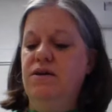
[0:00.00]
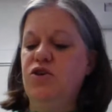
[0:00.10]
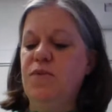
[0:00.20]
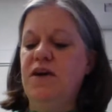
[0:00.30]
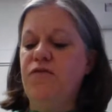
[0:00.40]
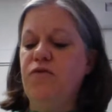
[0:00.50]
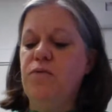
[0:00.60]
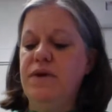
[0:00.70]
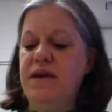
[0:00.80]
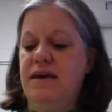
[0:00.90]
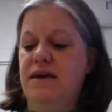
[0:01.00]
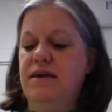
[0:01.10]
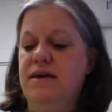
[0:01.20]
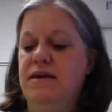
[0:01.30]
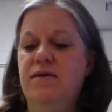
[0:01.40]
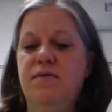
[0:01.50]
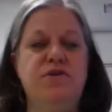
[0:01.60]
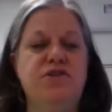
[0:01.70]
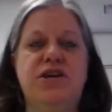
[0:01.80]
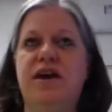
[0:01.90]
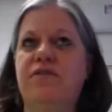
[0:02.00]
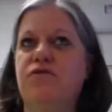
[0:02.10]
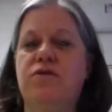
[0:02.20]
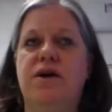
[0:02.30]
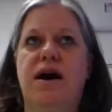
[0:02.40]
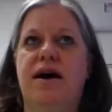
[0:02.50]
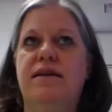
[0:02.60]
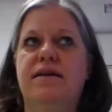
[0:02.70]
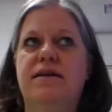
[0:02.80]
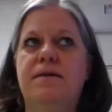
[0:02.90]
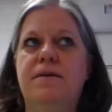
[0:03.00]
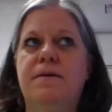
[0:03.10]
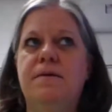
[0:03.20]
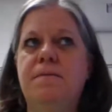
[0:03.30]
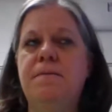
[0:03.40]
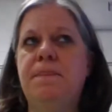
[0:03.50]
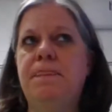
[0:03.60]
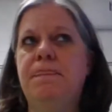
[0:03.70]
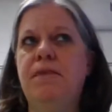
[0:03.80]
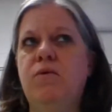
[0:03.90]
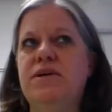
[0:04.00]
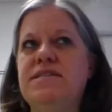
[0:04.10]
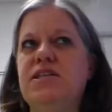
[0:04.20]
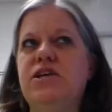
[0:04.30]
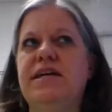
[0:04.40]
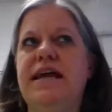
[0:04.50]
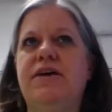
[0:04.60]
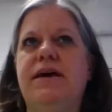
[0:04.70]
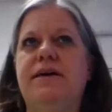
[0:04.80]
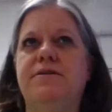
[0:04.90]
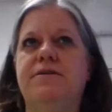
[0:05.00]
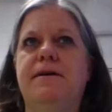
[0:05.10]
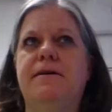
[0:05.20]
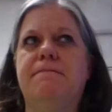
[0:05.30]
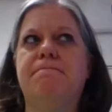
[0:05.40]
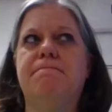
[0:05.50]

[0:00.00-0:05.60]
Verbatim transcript: You may fool me, but you can't fool God. What is he looking out at, do you think?